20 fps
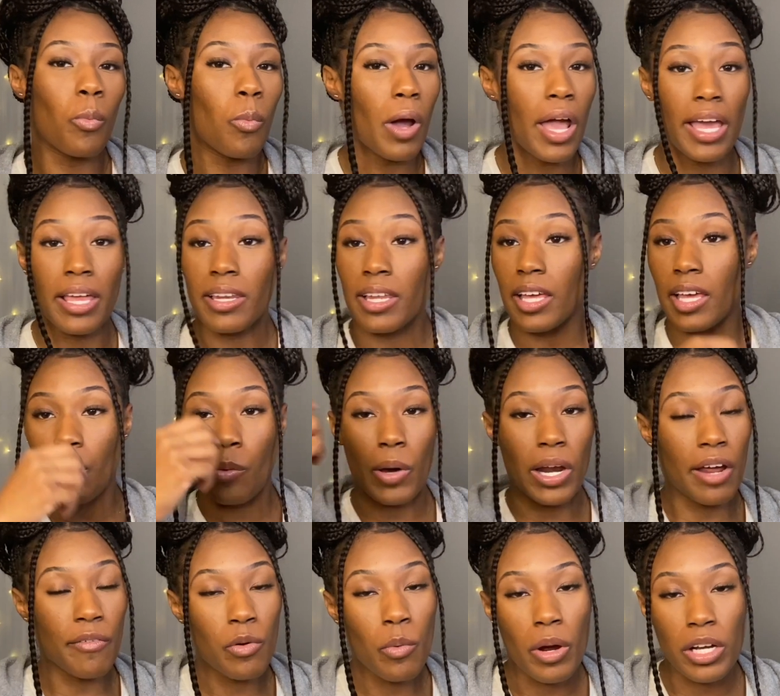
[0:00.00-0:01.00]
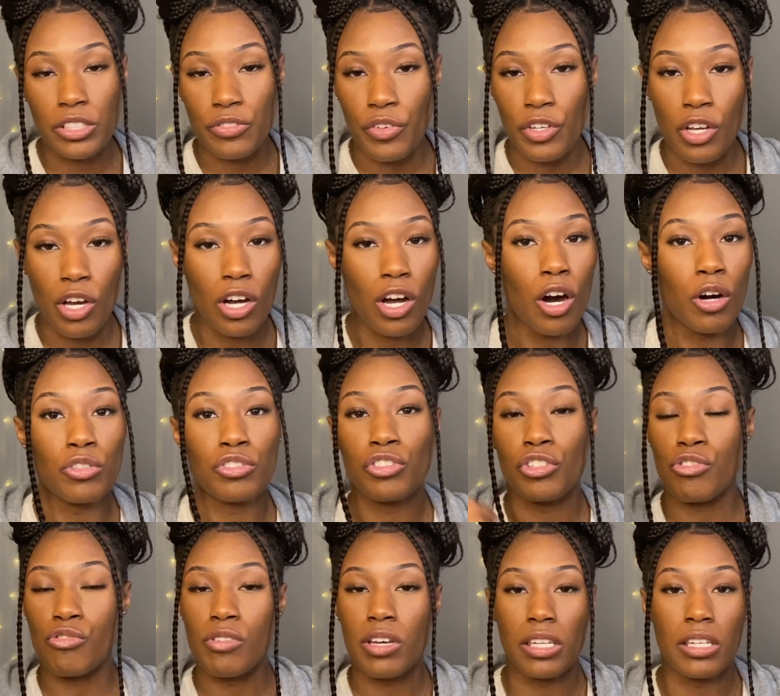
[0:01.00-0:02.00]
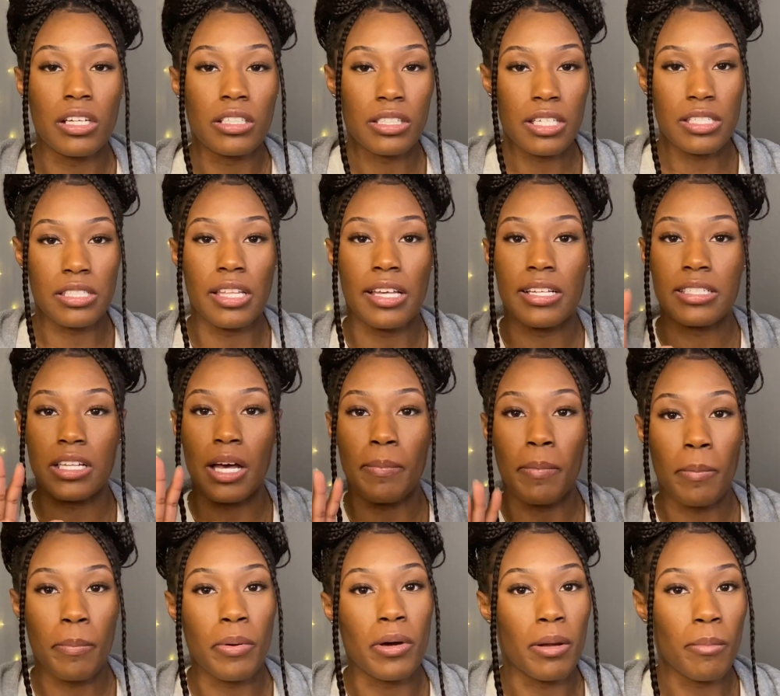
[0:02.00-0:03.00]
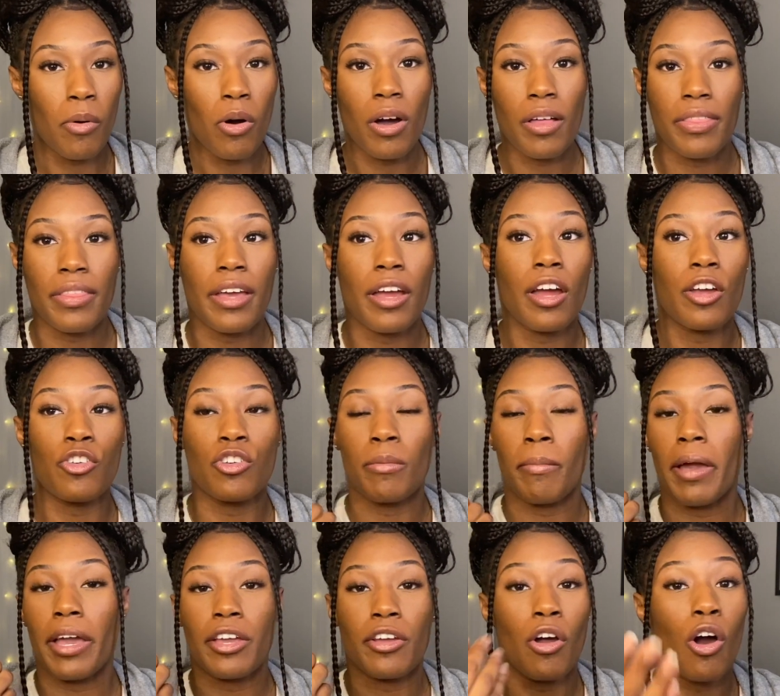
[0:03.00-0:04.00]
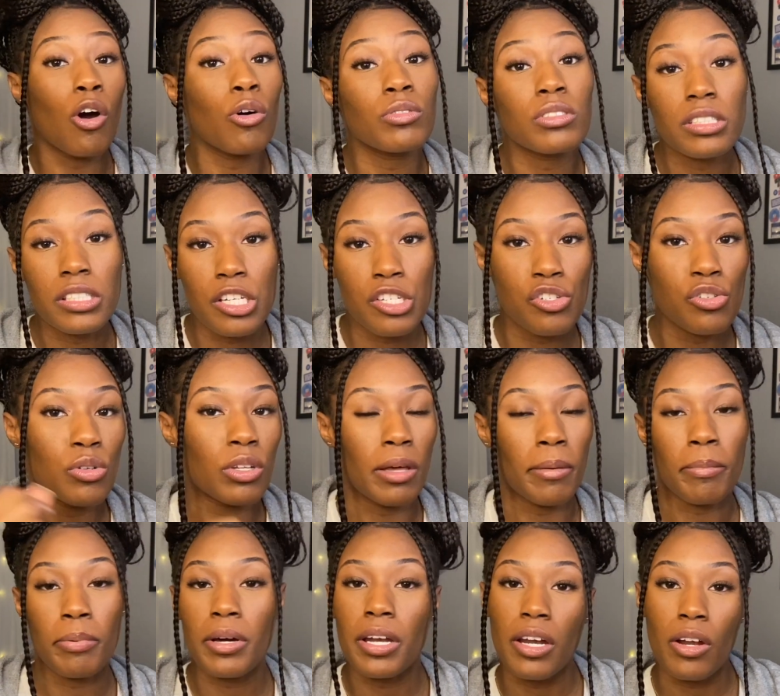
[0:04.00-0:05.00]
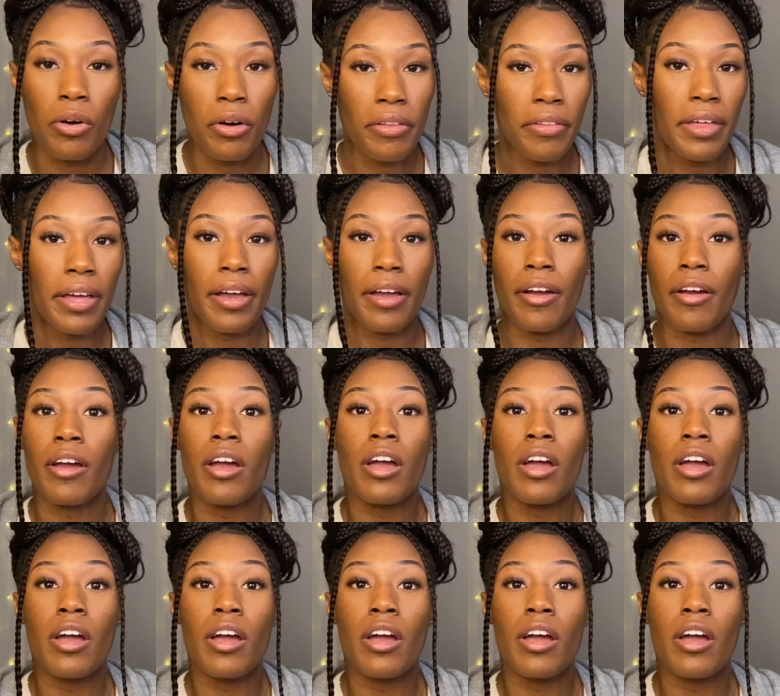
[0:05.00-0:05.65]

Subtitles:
And whatever works for your culture, you can look these things up and put them on there. You can make your own sigil and put it on there.